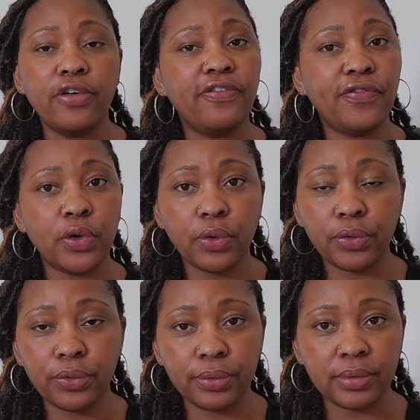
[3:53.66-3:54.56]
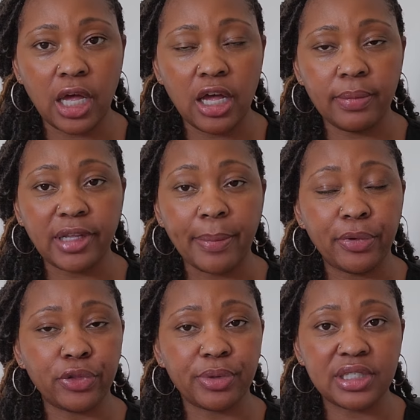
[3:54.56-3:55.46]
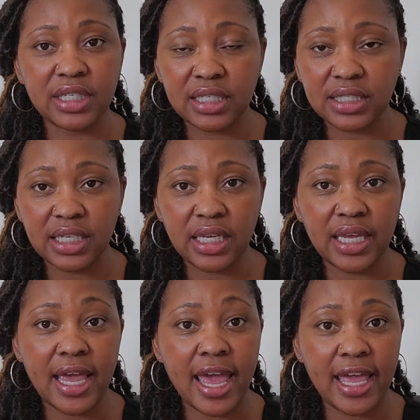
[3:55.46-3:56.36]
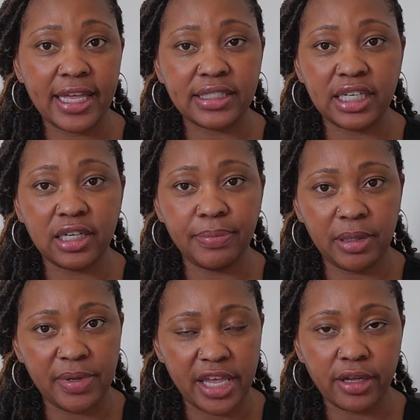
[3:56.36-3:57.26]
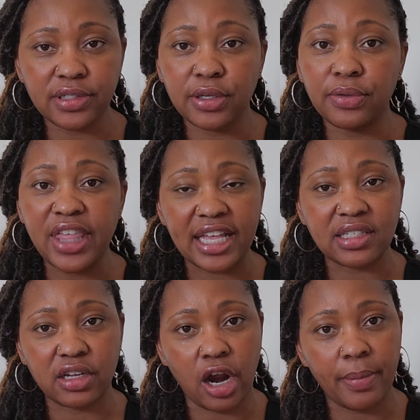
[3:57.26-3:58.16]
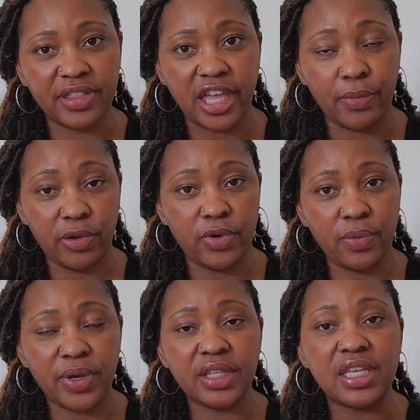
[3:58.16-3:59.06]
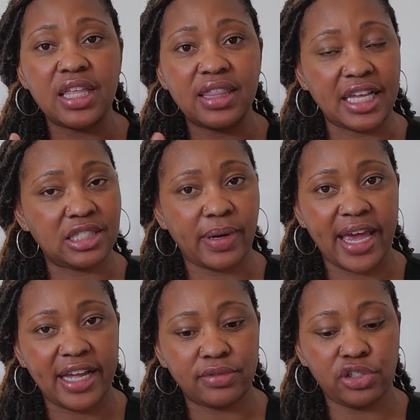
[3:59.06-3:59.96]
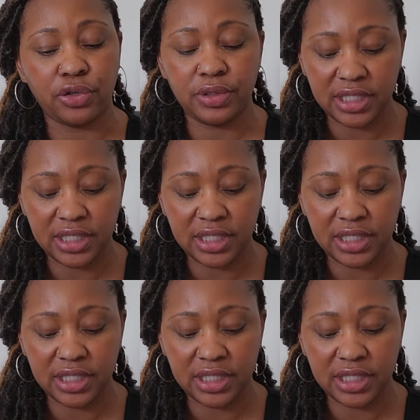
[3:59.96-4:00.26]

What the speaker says: full Lipo360 and BBL. So that's the garment that we went with, and that's what I have to show you